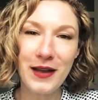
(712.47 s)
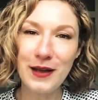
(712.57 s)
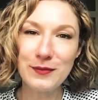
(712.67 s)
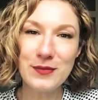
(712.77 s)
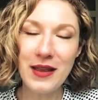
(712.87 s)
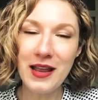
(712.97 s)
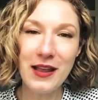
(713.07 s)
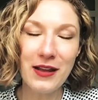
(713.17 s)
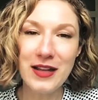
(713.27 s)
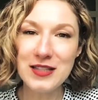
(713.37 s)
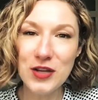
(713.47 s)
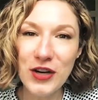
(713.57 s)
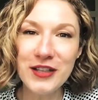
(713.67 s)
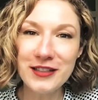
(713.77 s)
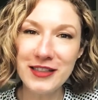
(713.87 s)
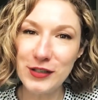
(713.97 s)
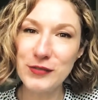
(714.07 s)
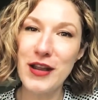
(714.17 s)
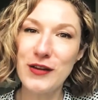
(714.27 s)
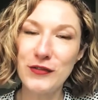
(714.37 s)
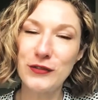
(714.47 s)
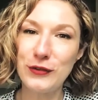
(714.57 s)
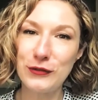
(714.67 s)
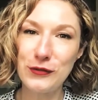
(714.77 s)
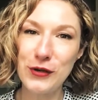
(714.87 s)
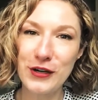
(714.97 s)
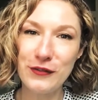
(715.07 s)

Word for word: I'm eternally grateful for